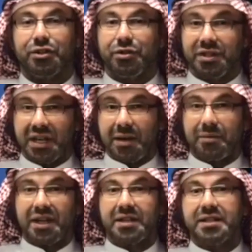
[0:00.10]
Today
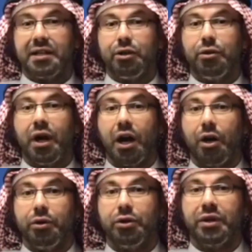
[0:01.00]
I'm gonna tell you
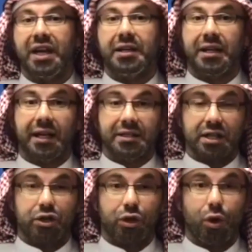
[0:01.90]
how you can
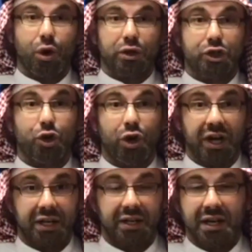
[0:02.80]
get the gold
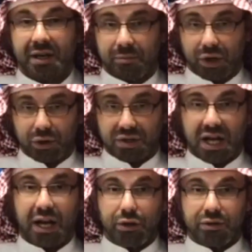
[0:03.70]
coin
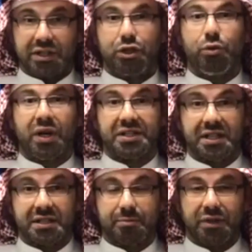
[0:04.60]
because I know that you
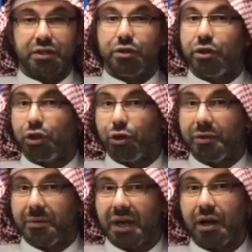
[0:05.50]
want it but you don't know
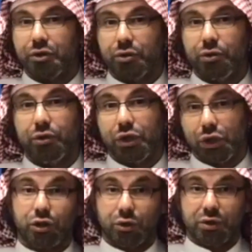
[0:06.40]
maybe how to,
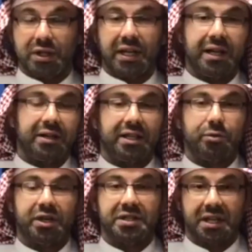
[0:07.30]
to use the link
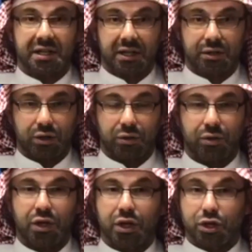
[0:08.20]
that we are sending to you.
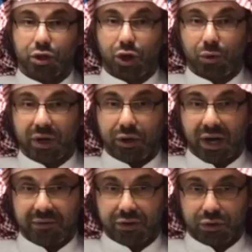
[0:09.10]
So all what
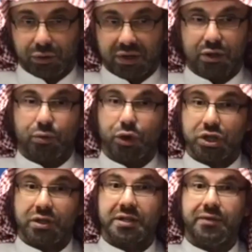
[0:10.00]
you have to do is
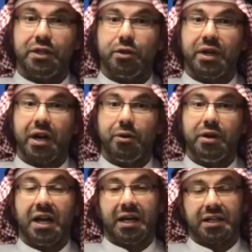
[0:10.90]
watch this video
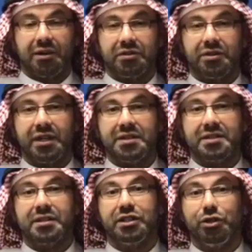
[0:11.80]
now and after
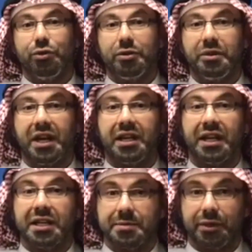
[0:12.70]
this you will be
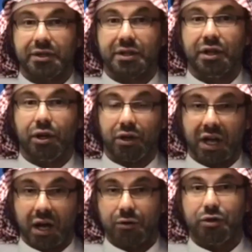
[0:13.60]
an expert
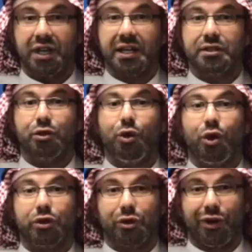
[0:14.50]
on how to get
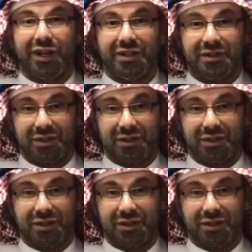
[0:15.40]
gold coin.